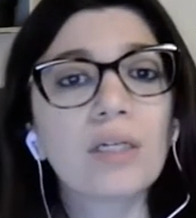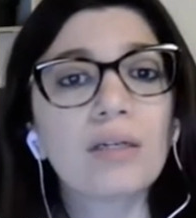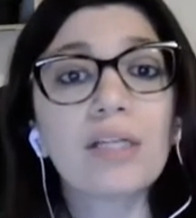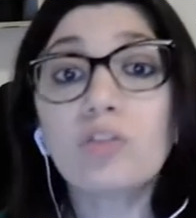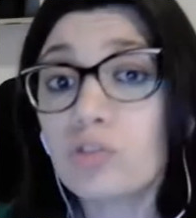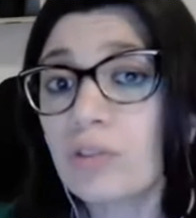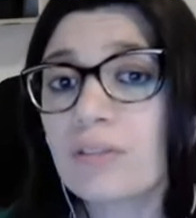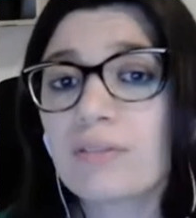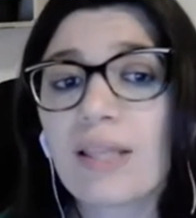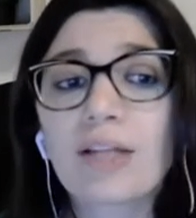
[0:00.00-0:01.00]

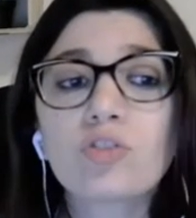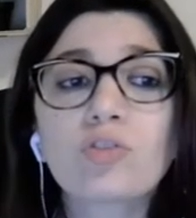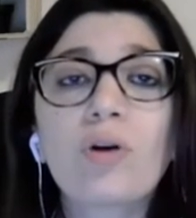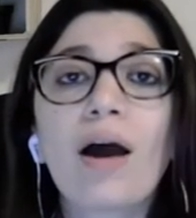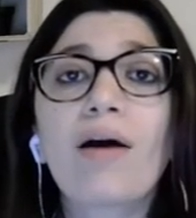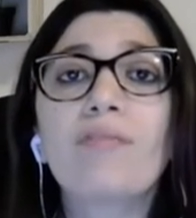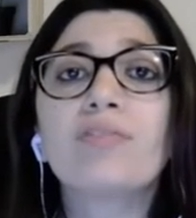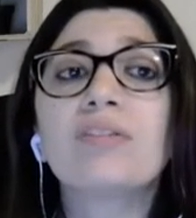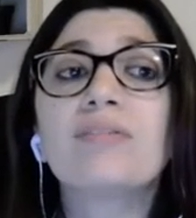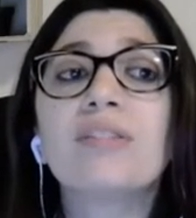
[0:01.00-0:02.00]
interest that you have
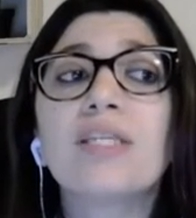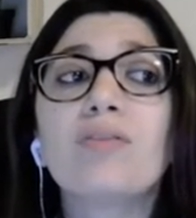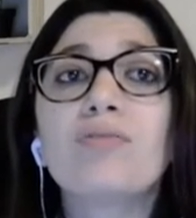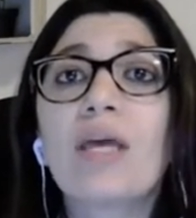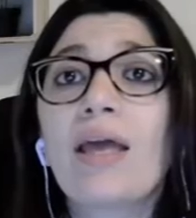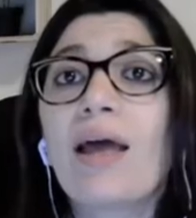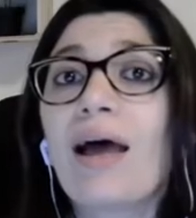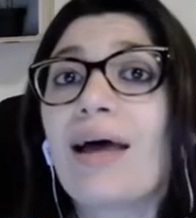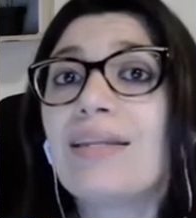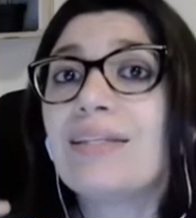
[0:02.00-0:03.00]
received,
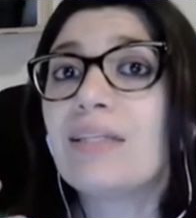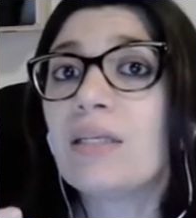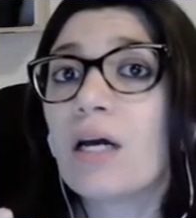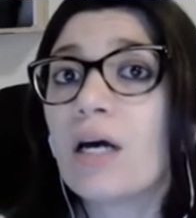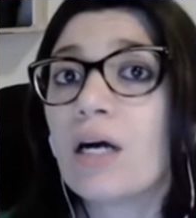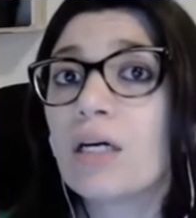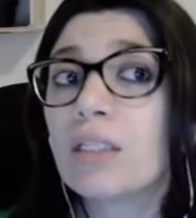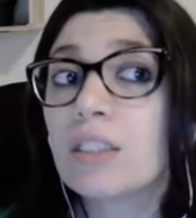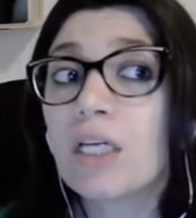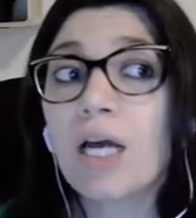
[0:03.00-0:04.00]
any
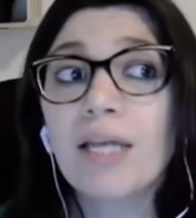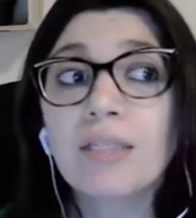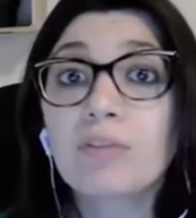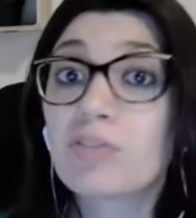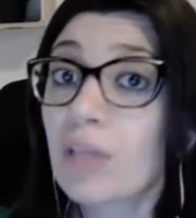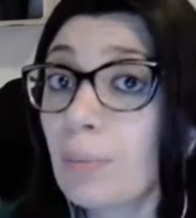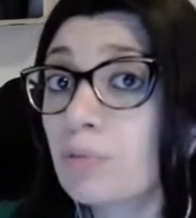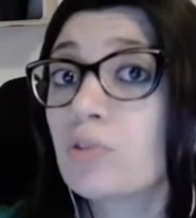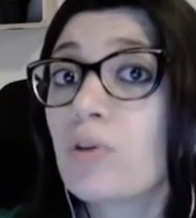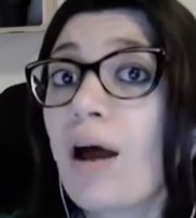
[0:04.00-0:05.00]

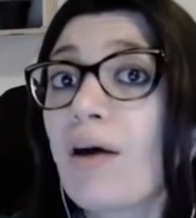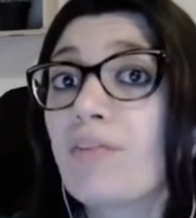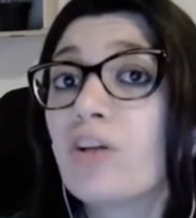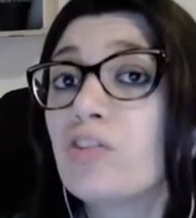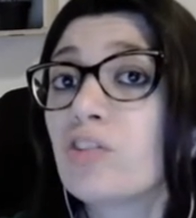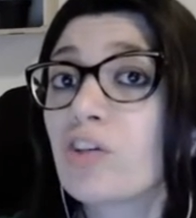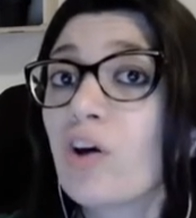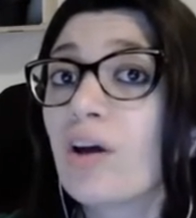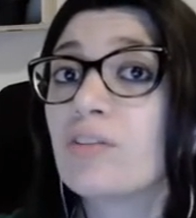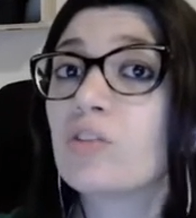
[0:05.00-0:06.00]
steps you have
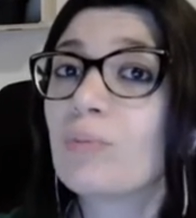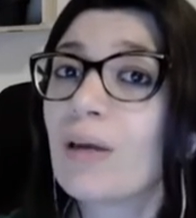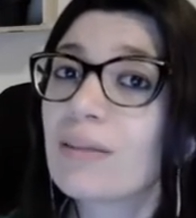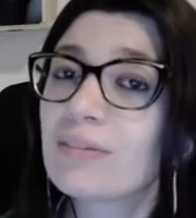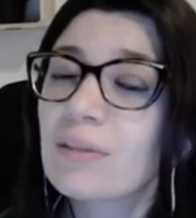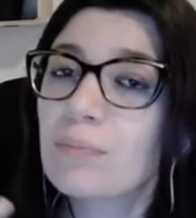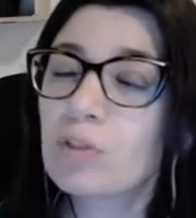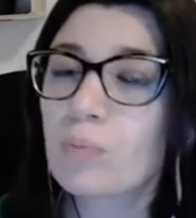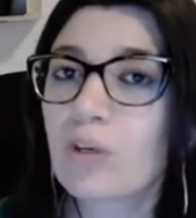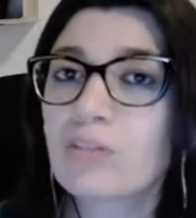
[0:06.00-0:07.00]
undergone to make this a
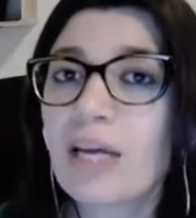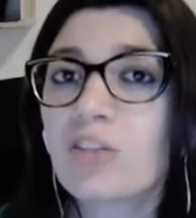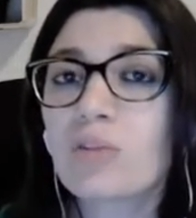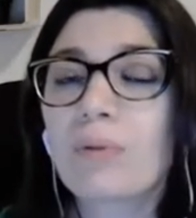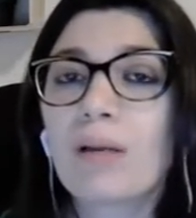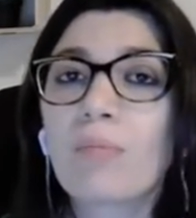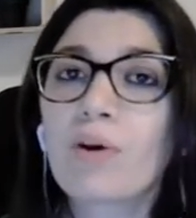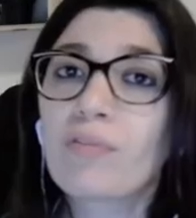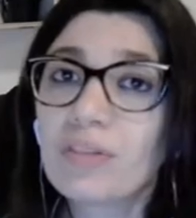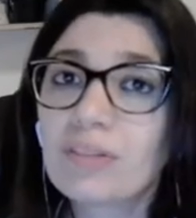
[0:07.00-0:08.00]
bit more tangible,
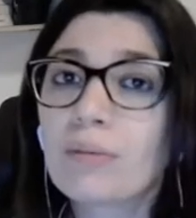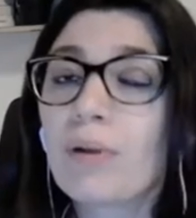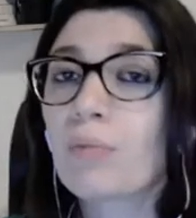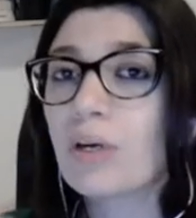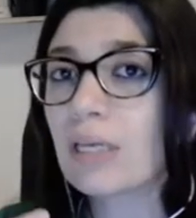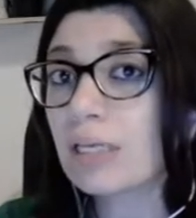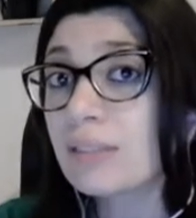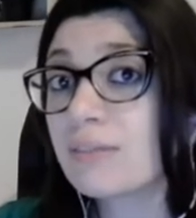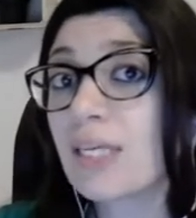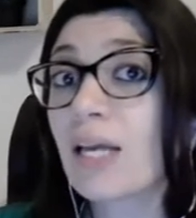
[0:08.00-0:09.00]
more feasible, more
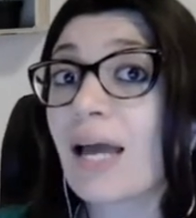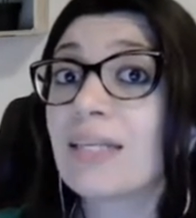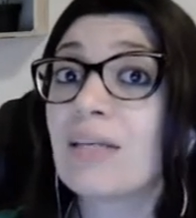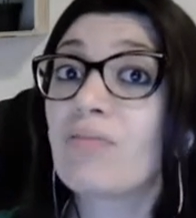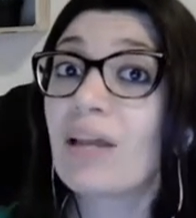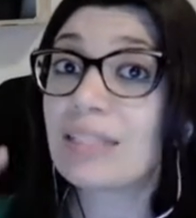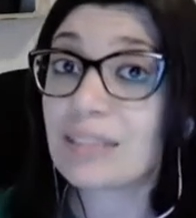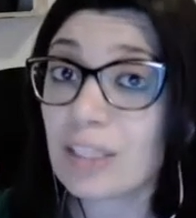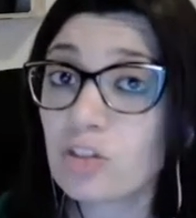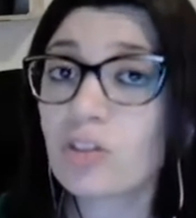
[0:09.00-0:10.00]
realistic, any
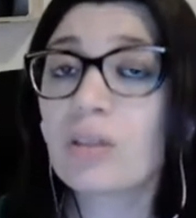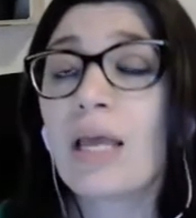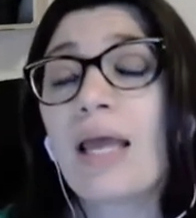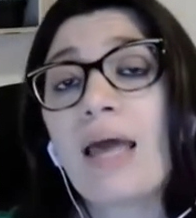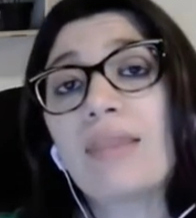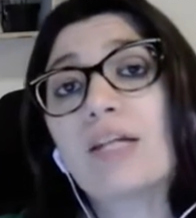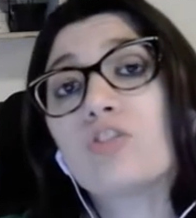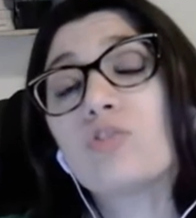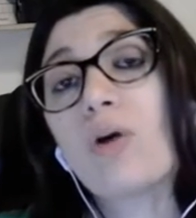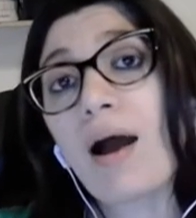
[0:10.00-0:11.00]
validation that
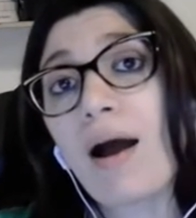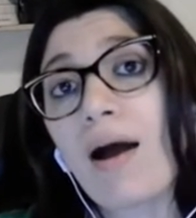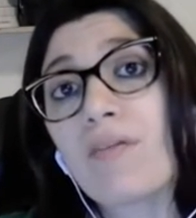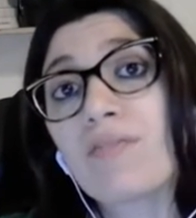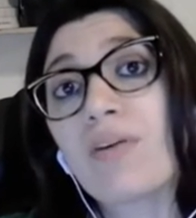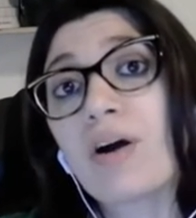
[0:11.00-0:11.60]
you have